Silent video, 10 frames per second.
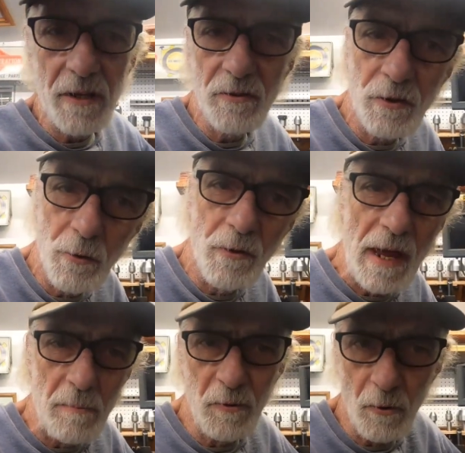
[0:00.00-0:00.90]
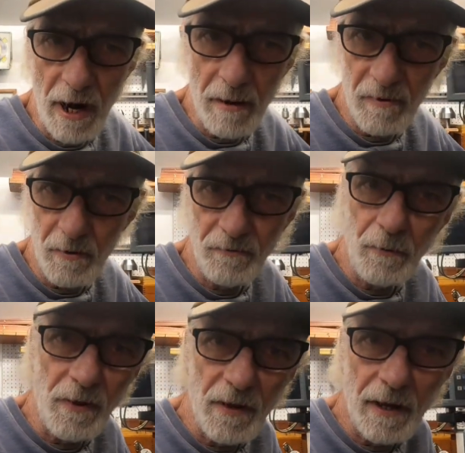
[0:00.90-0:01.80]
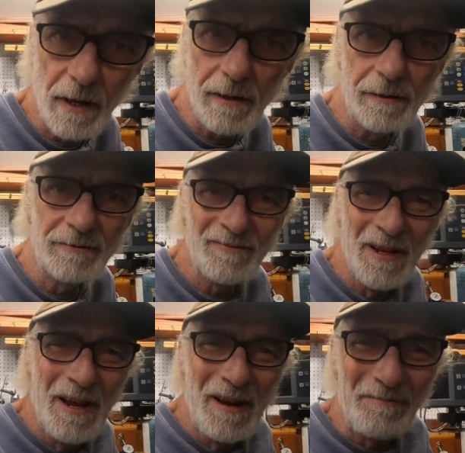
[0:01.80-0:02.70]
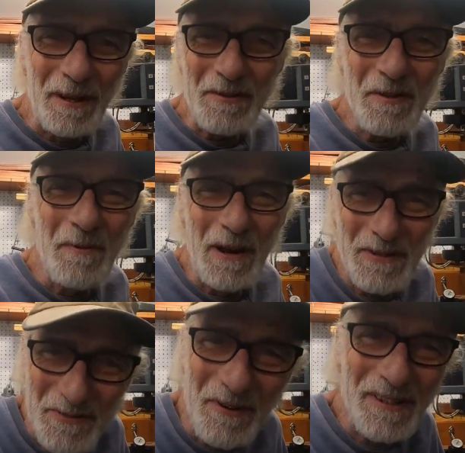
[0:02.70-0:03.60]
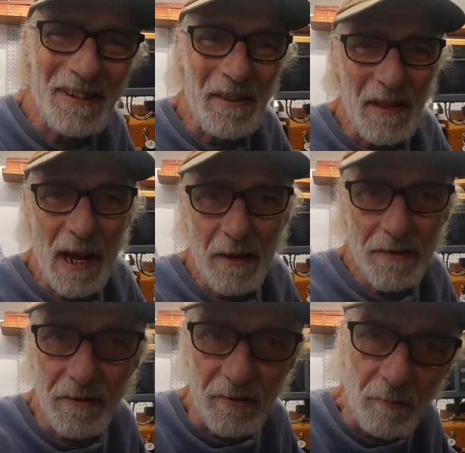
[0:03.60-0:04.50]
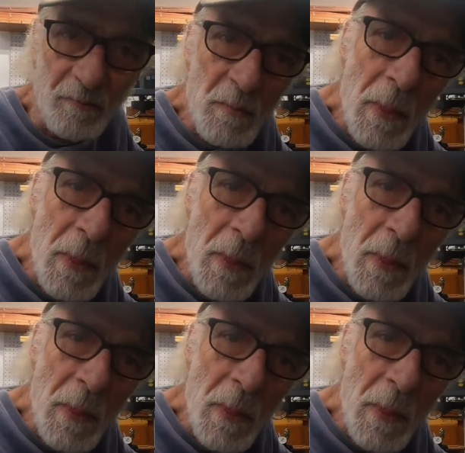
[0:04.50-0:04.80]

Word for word: into that parameter for the plus or minus one ten thousandth.